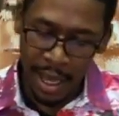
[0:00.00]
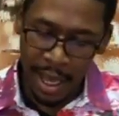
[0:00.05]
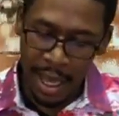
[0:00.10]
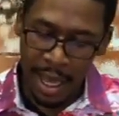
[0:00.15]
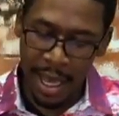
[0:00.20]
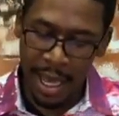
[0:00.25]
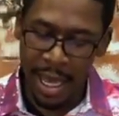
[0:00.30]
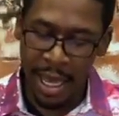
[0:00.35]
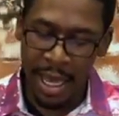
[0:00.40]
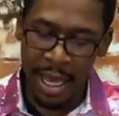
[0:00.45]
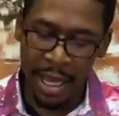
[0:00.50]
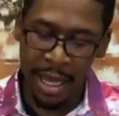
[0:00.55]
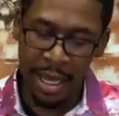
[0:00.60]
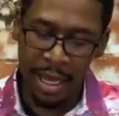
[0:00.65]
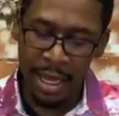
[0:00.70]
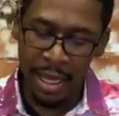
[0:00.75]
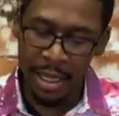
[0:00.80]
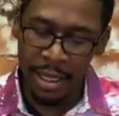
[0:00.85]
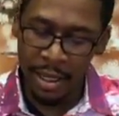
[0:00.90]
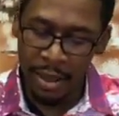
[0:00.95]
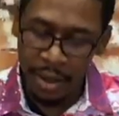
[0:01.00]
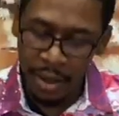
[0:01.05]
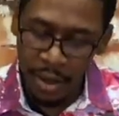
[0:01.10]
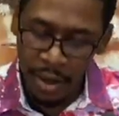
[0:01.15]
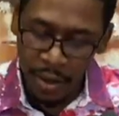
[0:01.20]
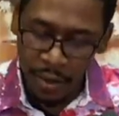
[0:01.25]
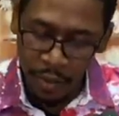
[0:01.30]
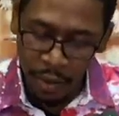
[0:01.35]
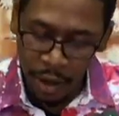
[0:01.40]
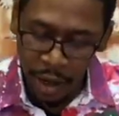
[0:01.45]
And
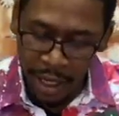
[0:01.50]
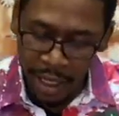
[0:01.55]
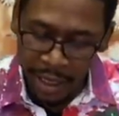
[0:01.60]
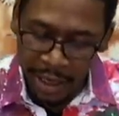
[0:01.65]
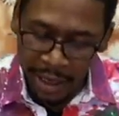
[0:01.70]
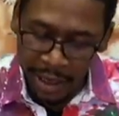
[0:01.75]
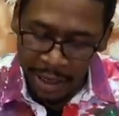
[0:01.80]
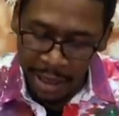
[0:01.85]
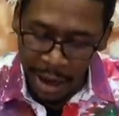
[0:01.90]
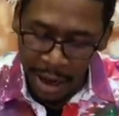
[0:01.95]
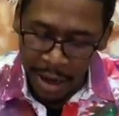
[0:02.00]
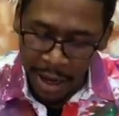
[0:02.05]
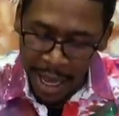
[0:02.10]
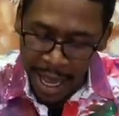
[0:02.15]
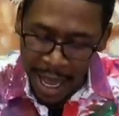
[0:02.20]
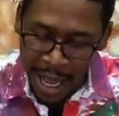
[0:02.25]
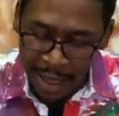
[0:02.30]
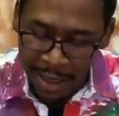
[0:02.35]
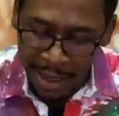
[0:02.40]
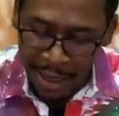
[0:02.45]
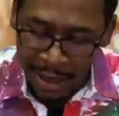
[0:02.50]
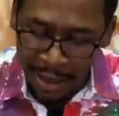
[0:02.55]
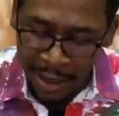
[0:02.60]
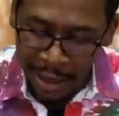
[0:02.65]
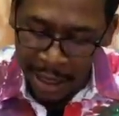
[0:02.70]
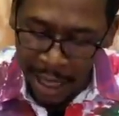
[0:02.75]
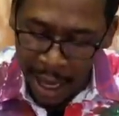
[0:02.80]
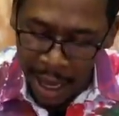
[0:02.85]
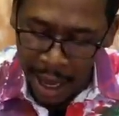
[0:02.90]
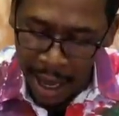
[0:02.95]
we're gonna start at the
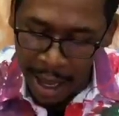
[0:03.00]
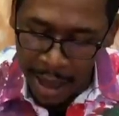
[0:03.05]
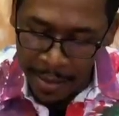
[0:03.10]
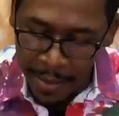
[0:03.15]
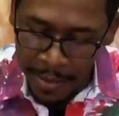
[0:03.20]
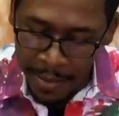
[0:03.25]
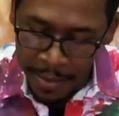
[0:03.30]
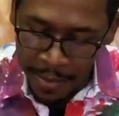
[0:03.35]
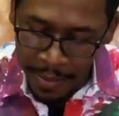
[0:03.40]
top